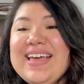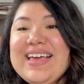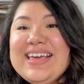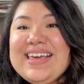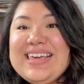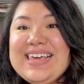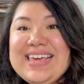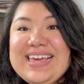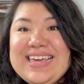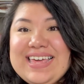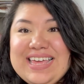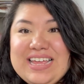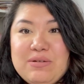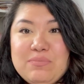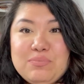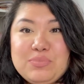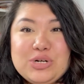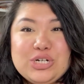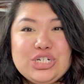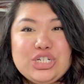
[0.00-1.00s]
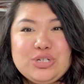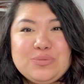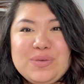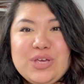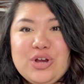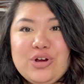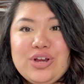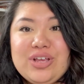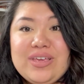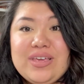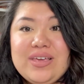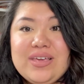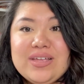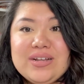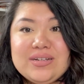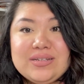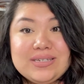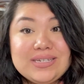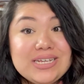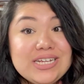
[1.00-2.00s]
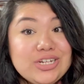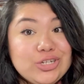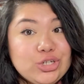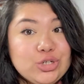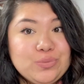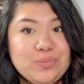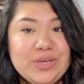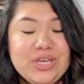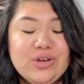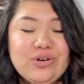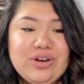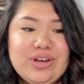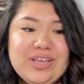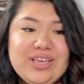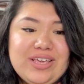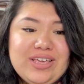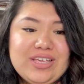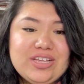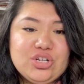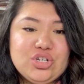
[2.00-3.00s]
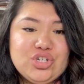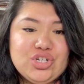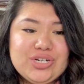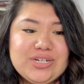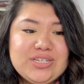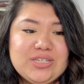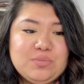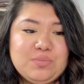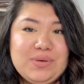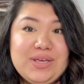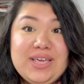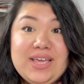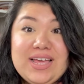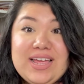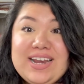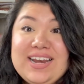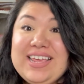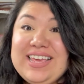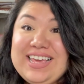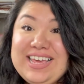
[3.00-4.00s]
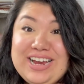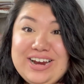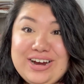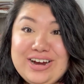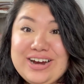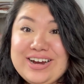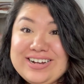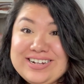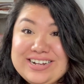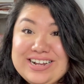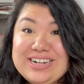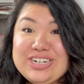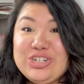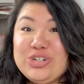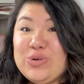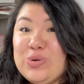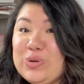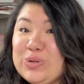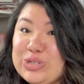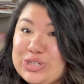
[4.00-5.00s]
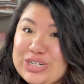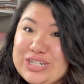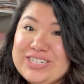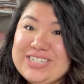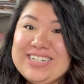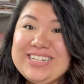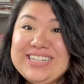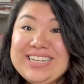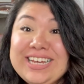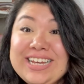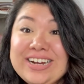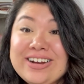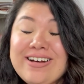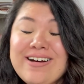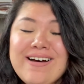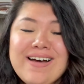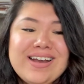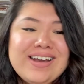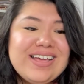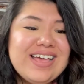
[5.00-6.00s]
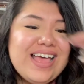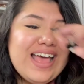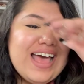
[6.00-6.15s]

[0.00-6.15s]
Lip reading: he can push me, or he can teach me, or he can just be an ear and a shoulder to lean on.